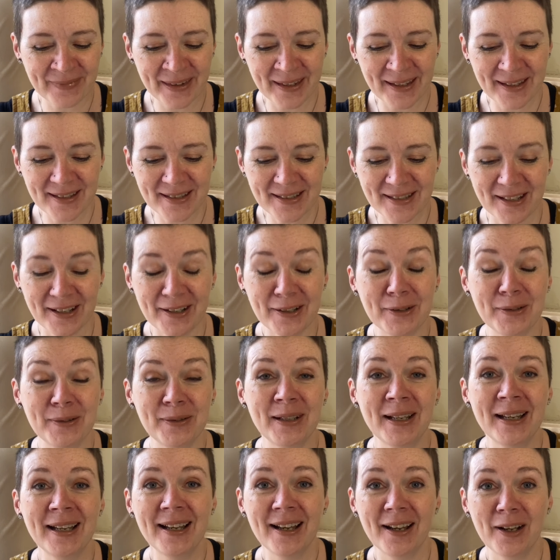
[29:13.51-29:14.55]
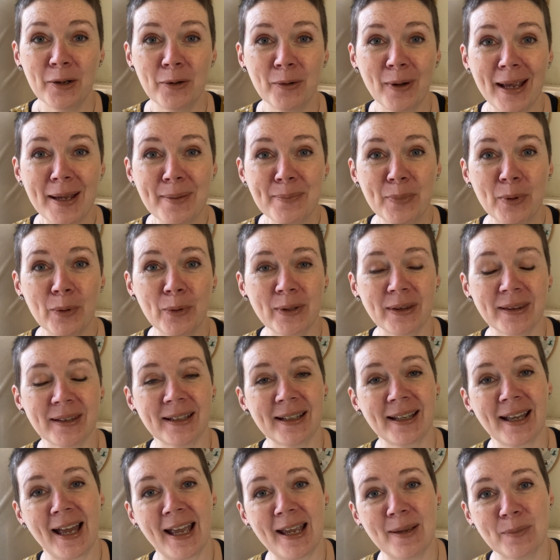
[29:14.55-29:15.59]
So a great point that
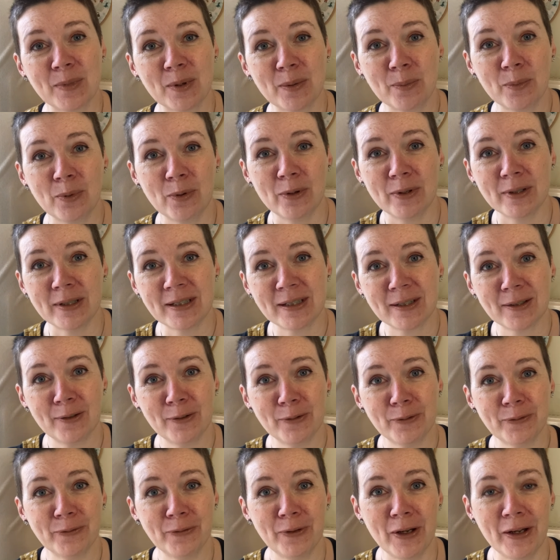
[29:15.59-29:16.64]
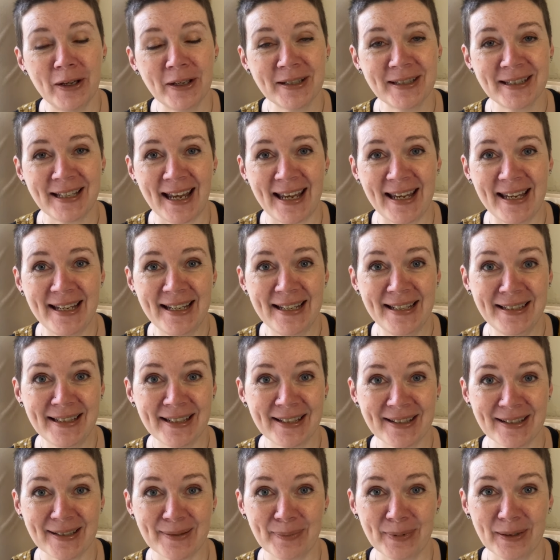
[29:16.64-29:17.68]
came up was first aid
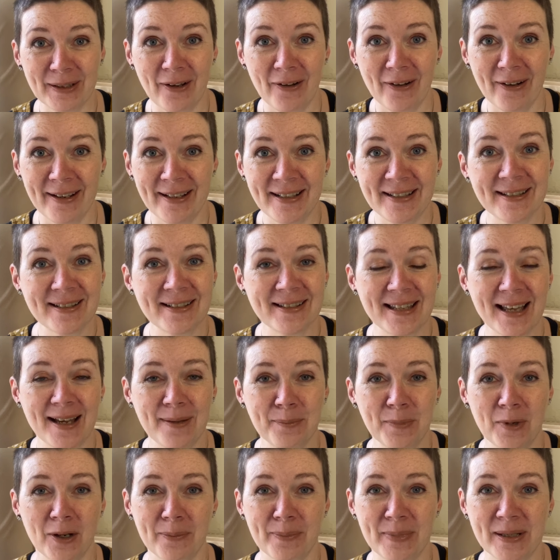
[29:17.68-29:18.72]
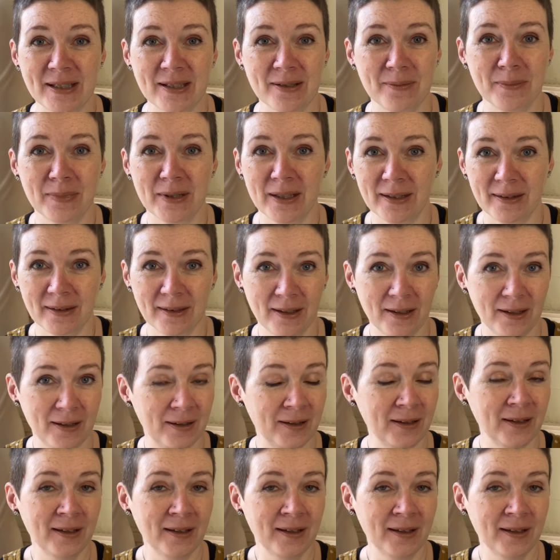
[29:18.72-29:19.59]
supplies, because that might be something that